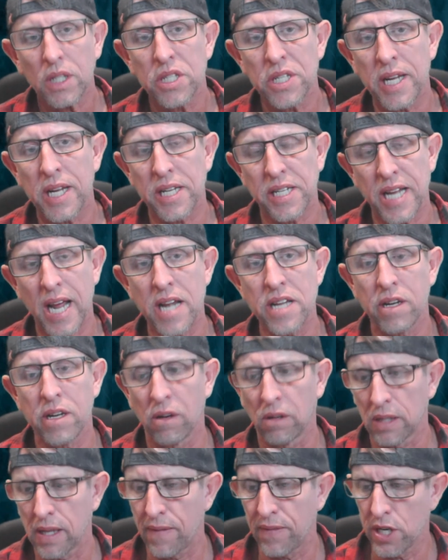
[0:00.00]
year 10,
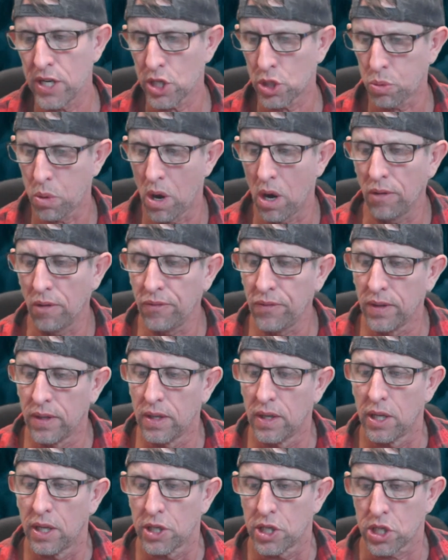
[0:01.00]
year 11 and 12,
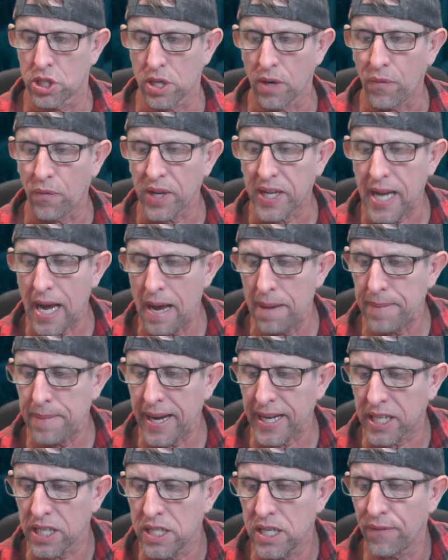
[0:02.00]
to see if we can't
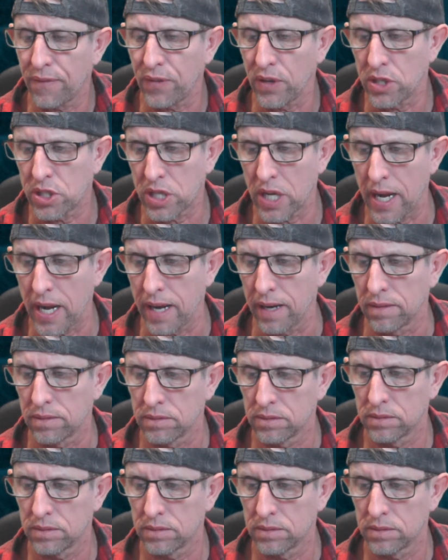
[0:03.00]
make a difference there.